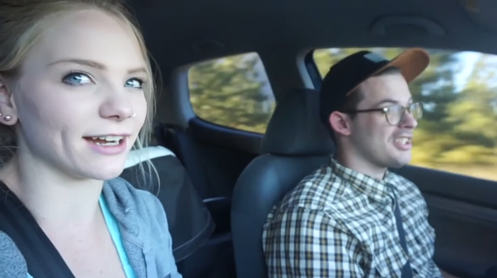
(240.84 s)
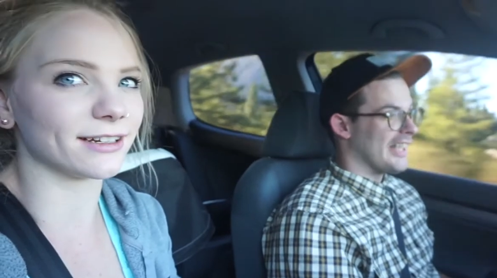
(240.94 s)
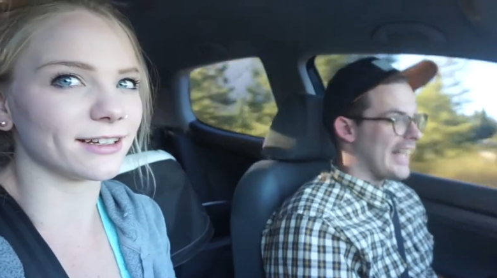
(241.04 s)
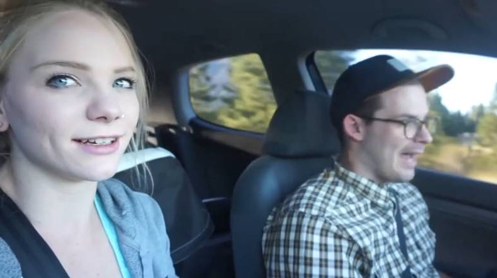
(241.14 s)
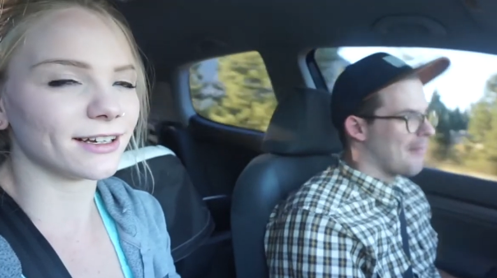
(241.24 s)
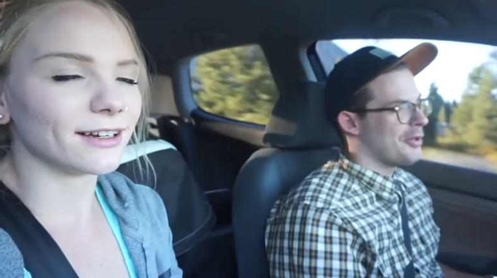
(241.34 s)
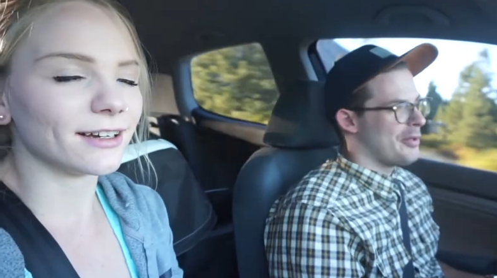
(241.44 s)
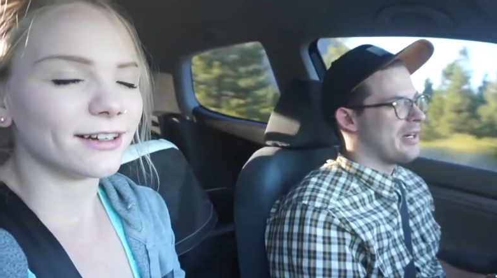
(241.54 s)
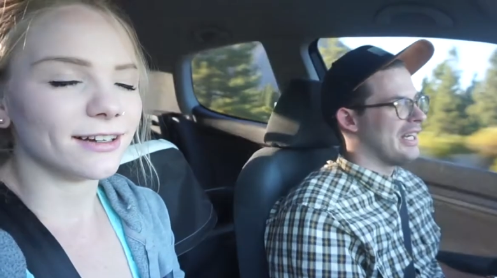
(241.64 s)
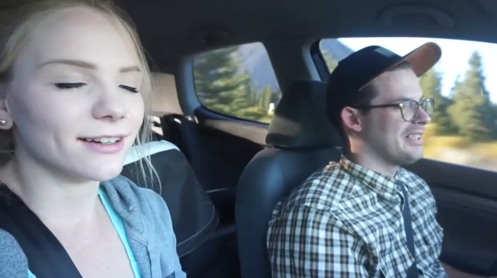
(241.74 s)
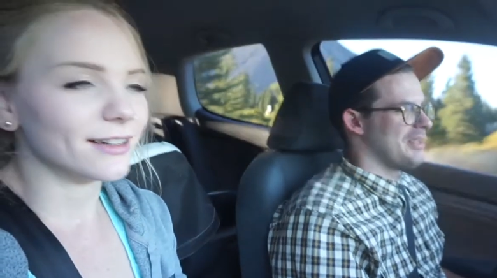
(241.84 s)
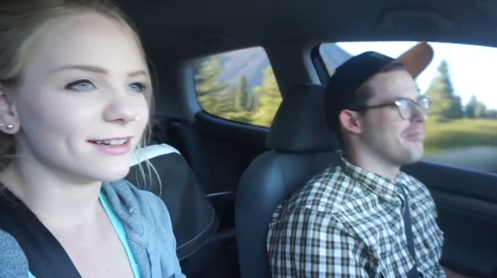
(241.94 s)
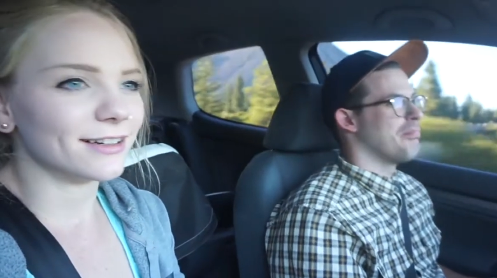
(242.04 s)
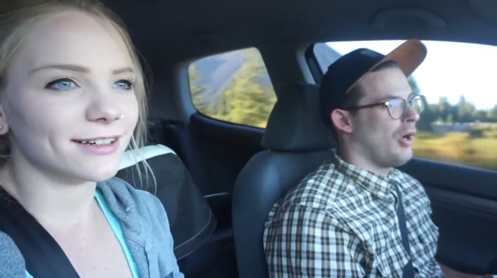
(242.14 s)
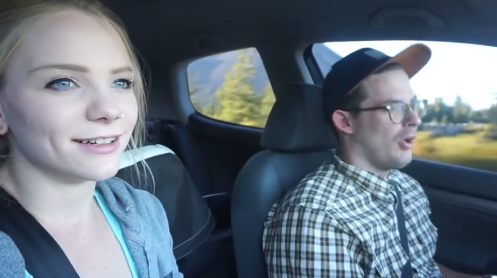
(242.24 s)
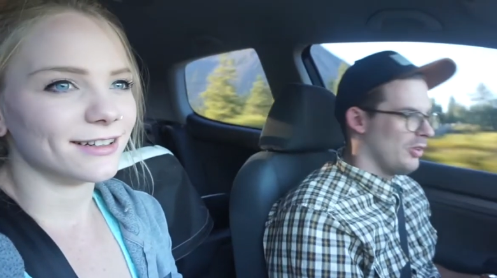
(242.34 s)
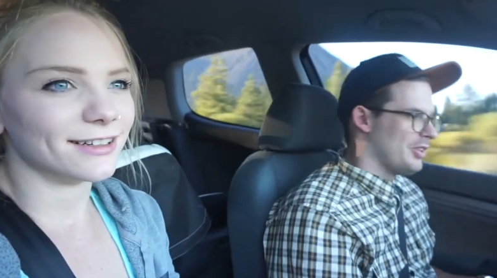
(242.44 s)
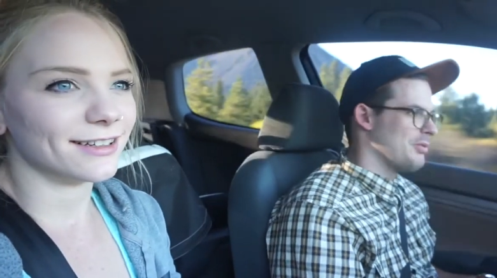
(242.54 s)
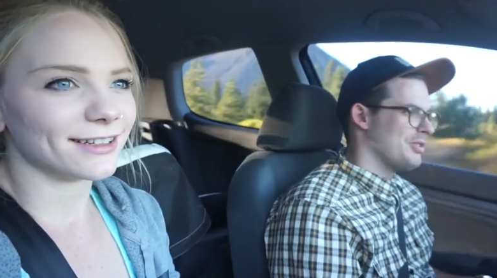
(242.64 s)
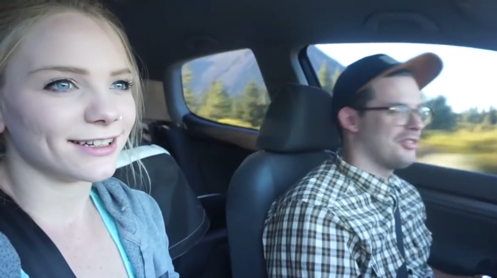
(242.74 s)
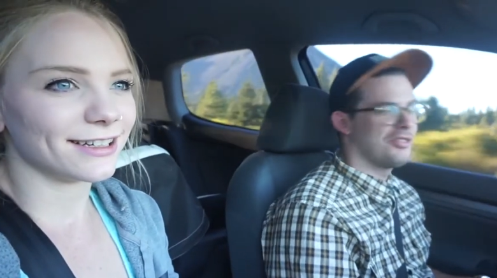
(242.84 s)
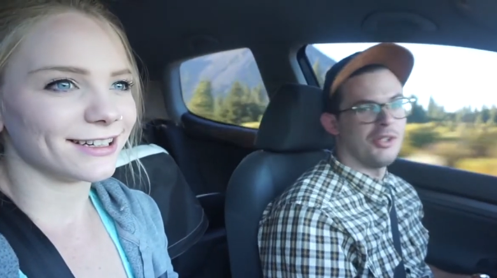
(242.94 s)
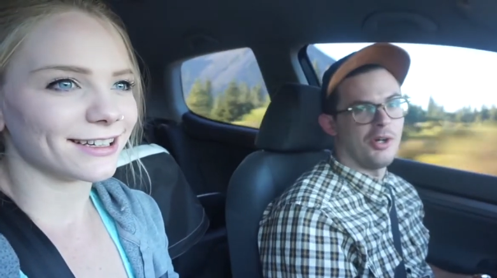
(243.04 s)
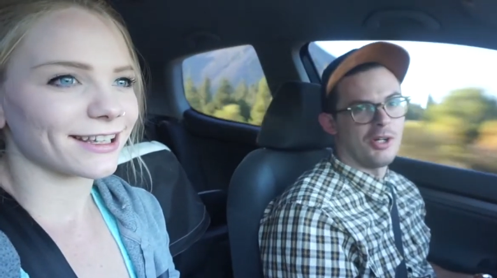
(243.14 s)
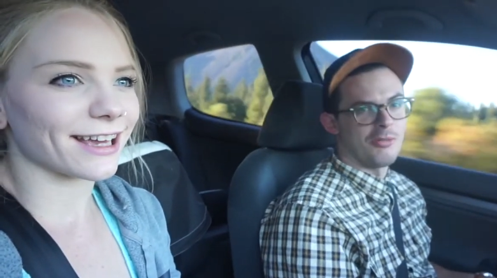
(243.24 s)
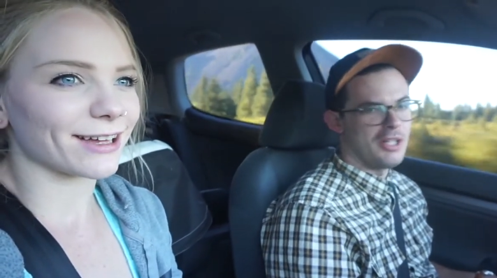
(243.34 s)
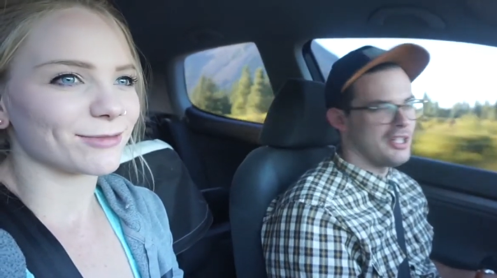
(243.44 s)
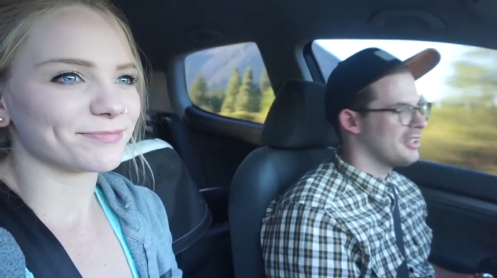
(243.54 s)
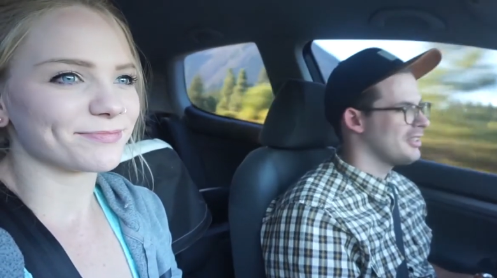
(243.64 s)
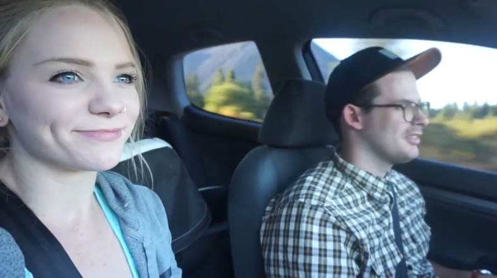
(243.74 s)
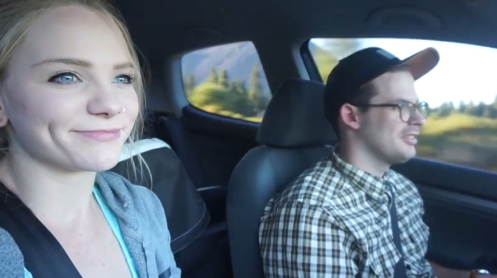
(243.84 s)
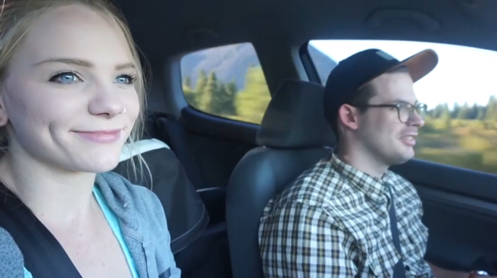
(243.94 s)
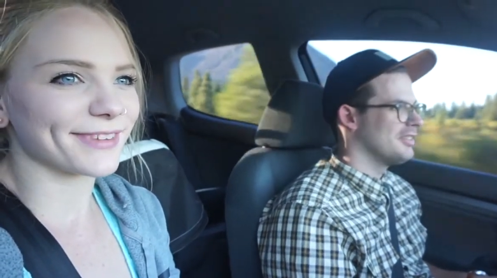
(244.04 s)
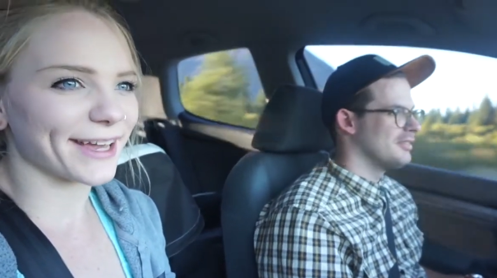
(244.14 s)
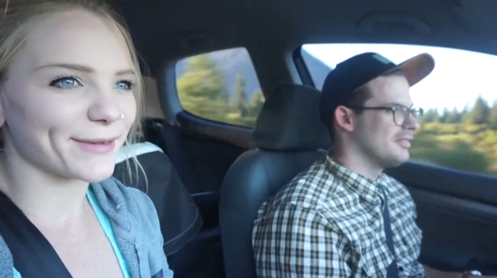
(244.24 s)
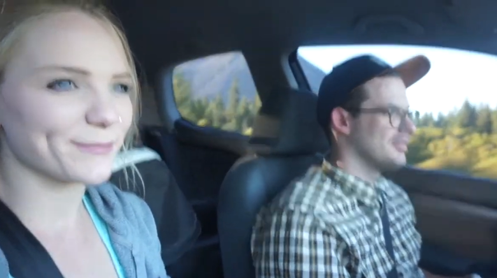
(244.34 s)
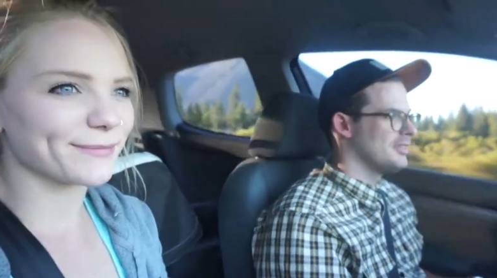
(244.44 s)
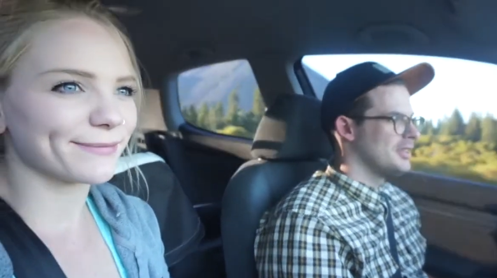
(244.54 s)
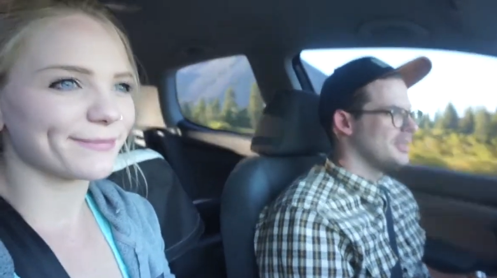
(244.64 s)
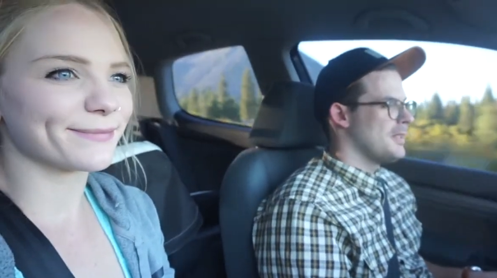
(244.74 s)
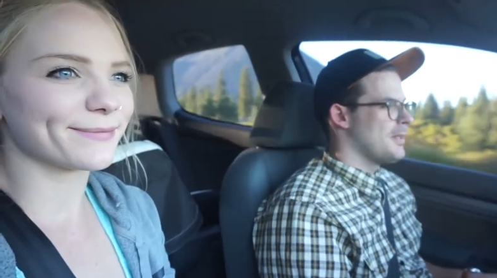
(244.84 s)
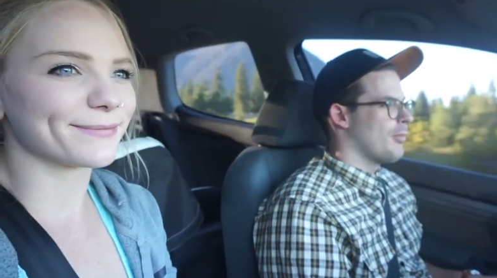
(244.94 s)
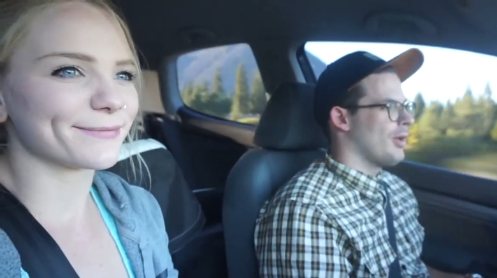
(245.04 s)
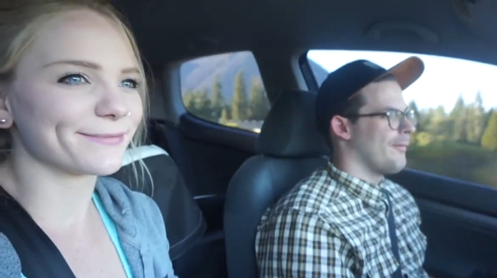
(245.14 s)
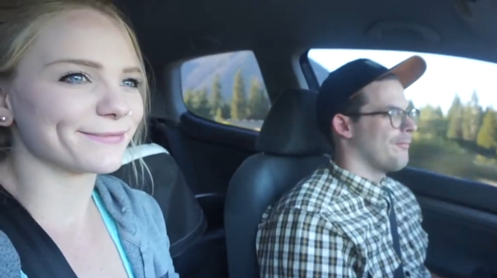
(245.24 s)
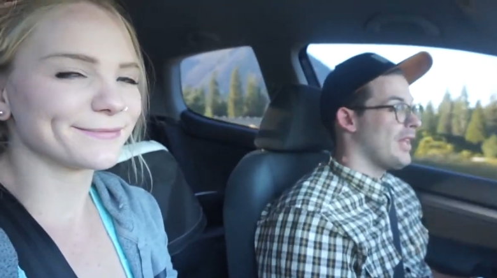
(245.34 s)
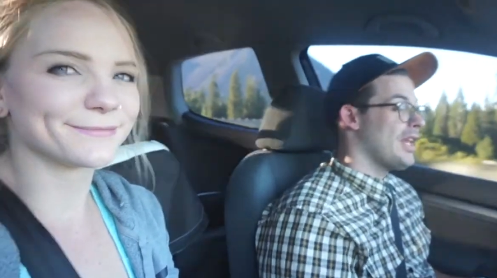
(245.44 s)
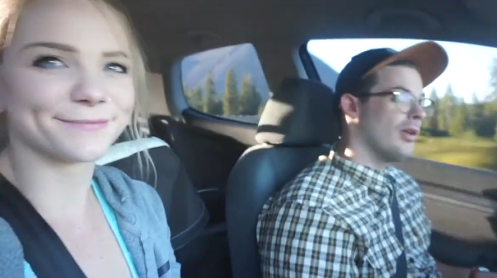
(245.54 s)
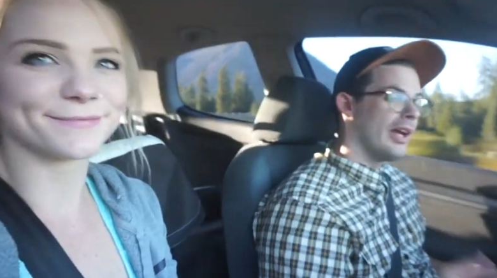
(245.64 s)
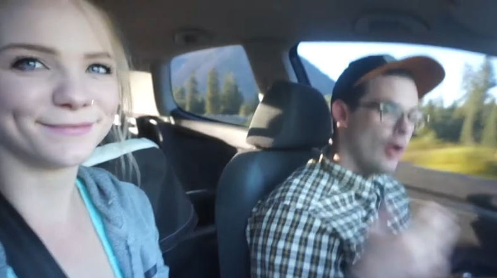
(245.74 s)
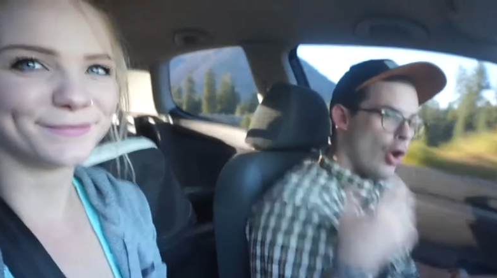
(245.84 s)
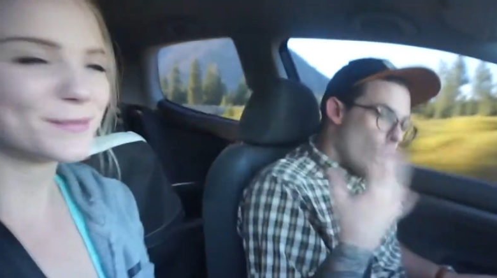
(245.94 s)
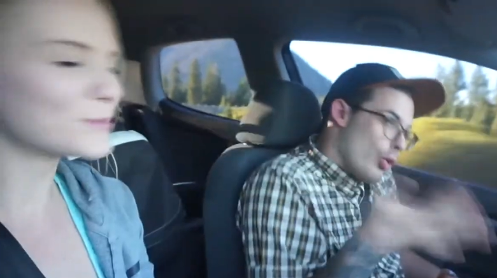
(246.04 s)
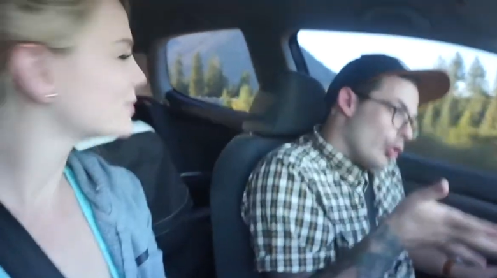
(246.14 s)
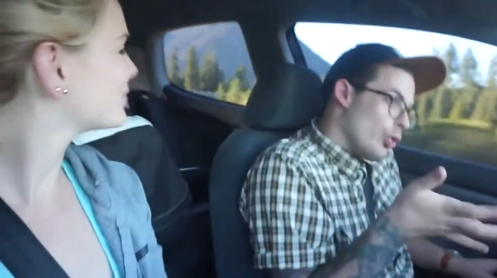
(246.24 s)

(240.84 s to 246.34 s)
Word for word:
Speaker 1: slammed on the brakes and bawled. It was so heartbreaking. Um, but anyway, whew,